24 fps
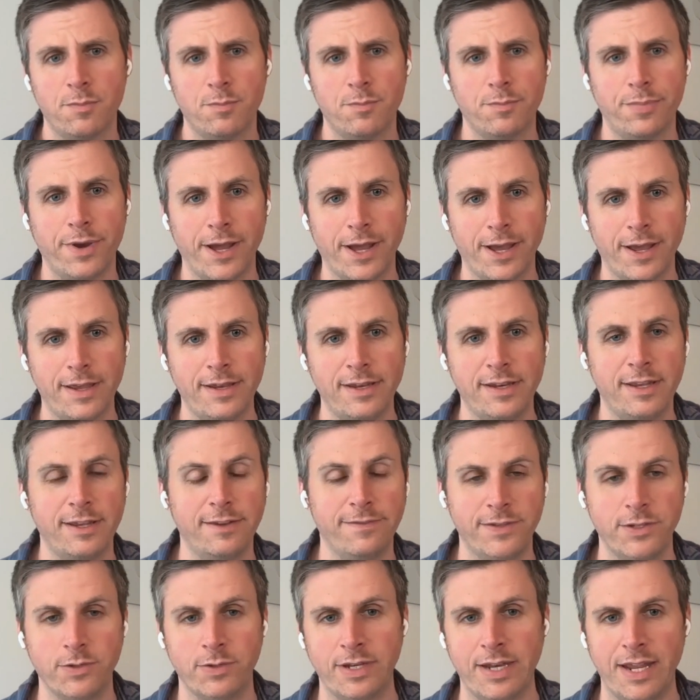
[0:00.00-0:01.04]
But if
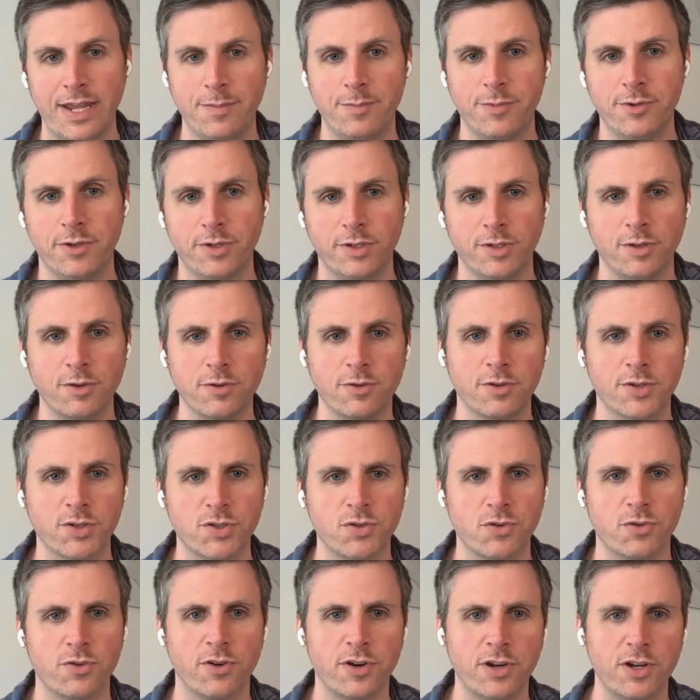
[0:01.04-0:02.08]
you enable local
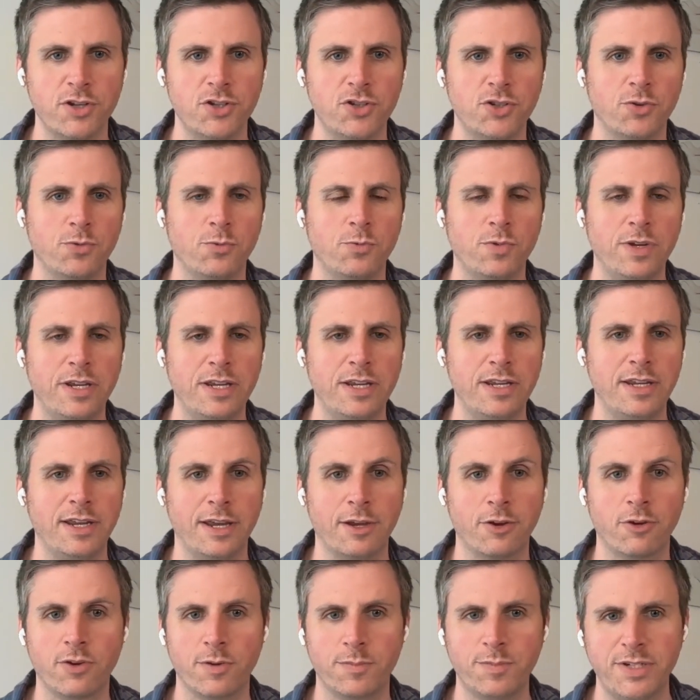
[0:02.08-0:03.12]
storage, we
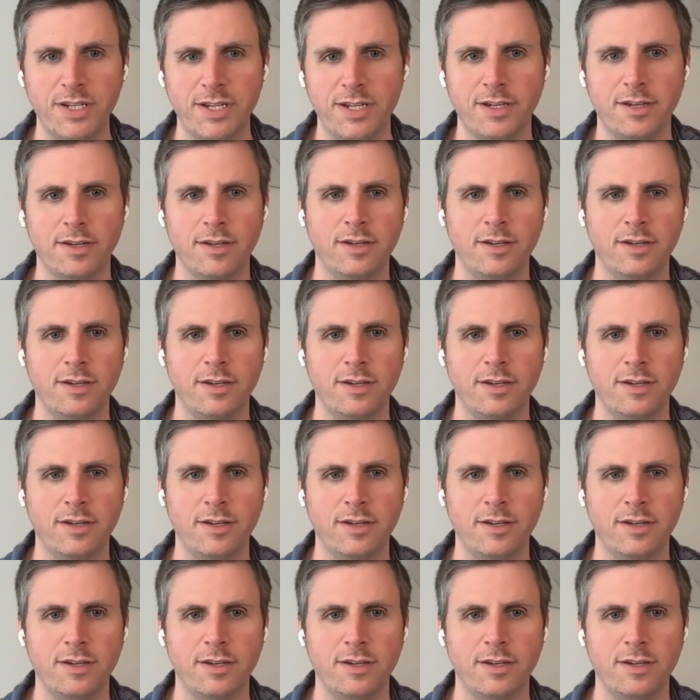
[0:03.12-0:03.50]
encrypt it,